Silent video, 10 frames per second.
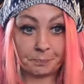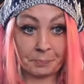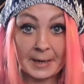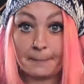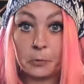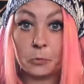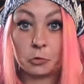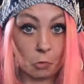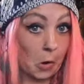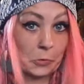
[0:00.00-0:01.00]
people
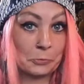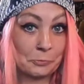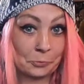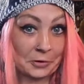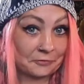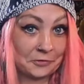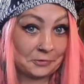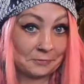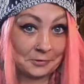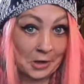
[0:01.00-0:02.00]
grow with
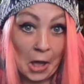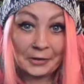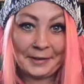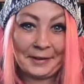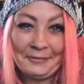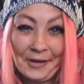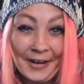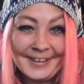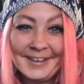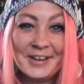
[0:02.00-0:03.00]
learning,
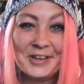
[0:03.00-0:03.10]
right?